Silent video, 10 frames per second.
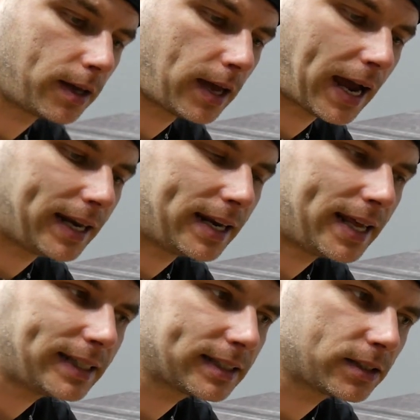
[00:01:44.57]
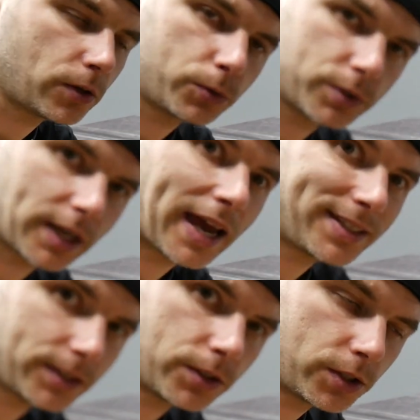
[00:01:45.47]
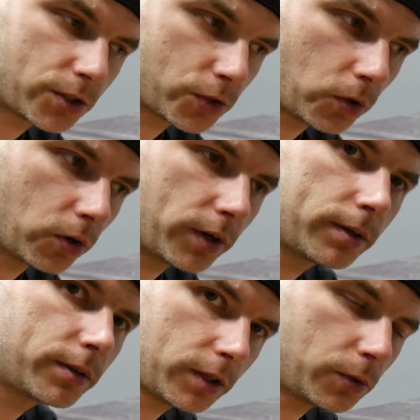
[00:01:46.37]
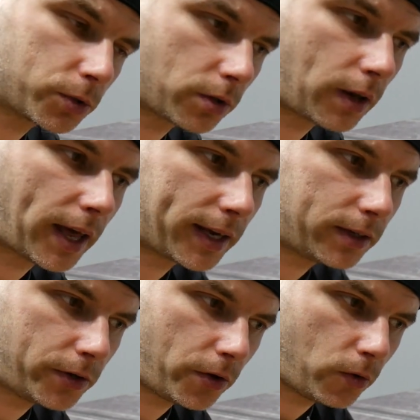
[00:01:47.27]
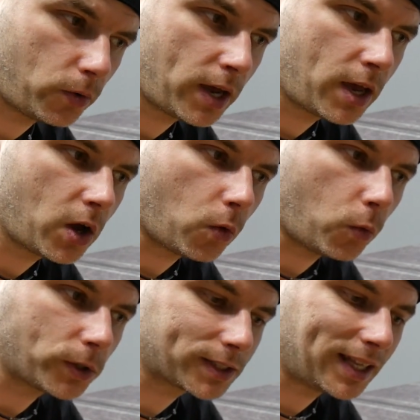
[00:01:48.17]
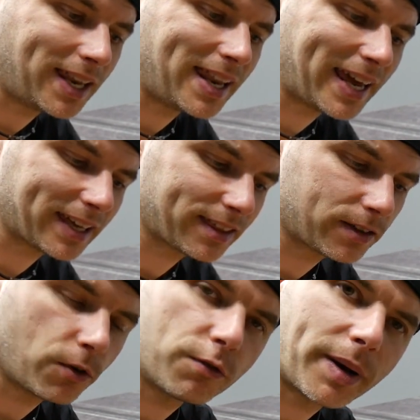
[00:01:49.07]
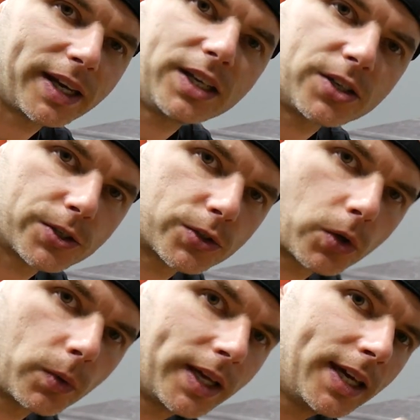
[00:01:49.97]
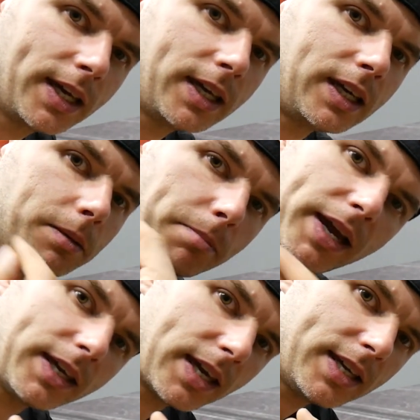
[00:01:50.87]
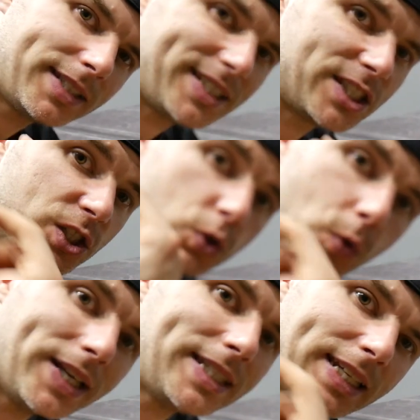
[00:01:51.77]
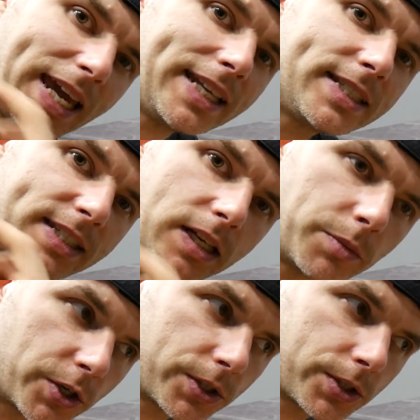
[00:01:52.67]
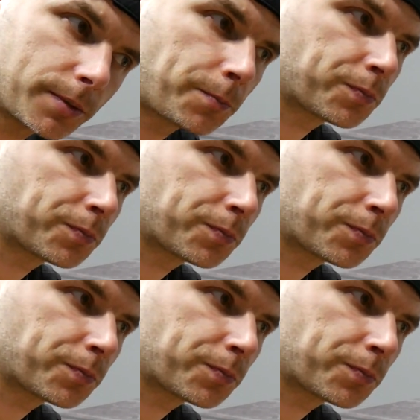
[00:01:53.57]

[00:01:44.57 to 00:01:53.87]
I let those guys in the store, it was online, know what's the length of my inner sole. In my case, it's 28 centimeters.